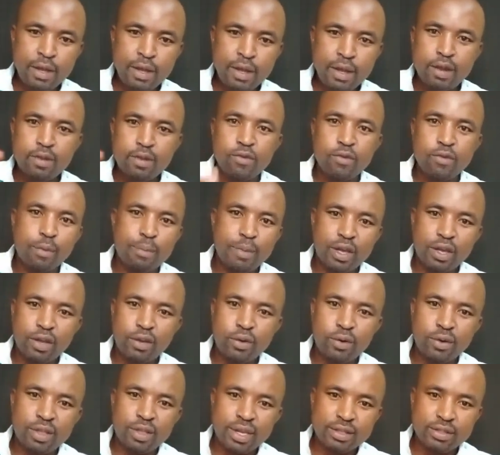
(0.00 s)
informing you
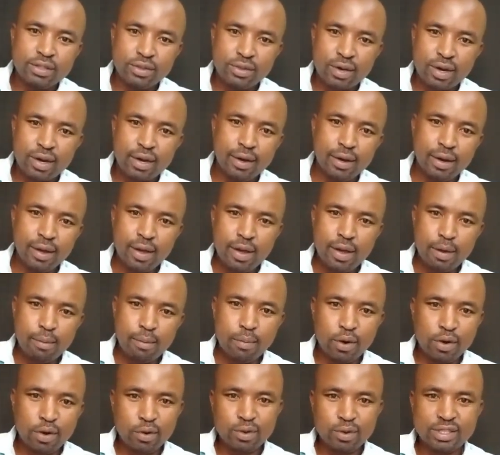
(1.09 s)
that your
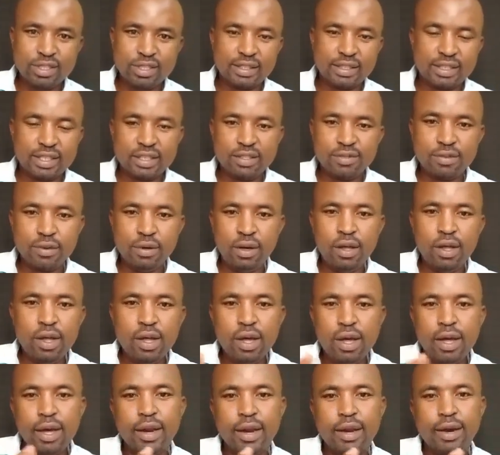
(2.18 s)
bond was successful
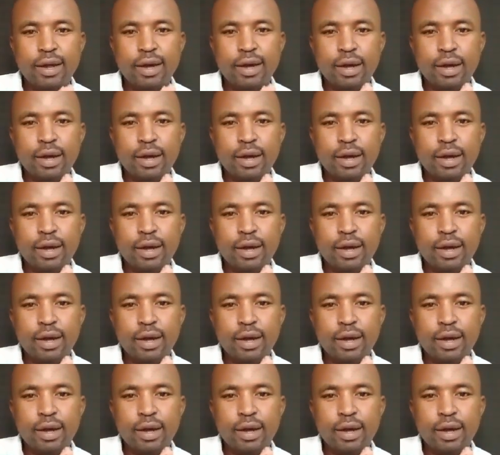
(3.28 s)
and